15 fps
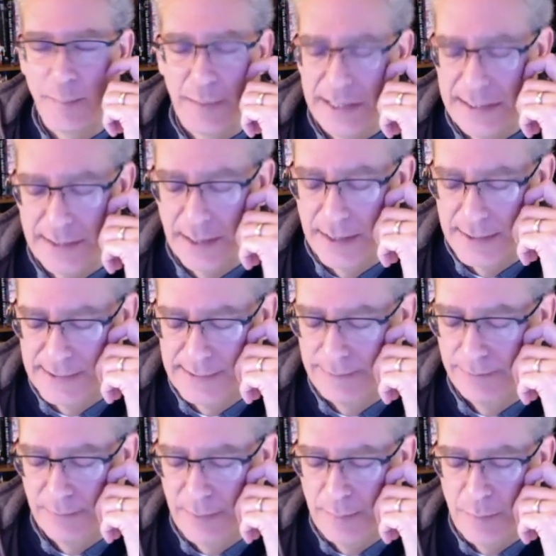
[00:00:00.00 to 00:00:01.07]
but he does
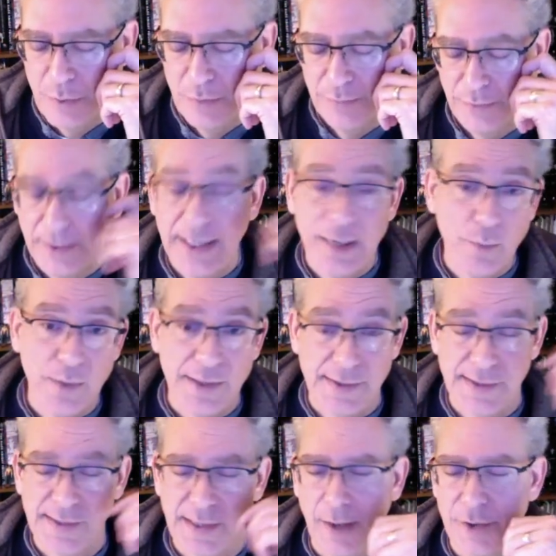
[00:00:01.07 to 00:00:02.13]
beautifully and he wins
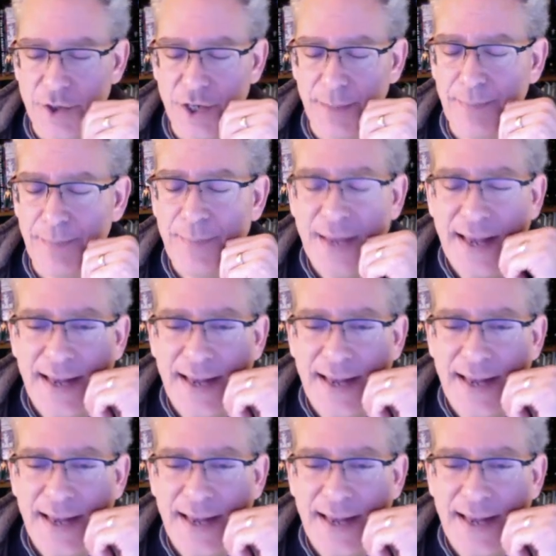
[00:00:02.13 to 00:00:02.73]
the scholarship.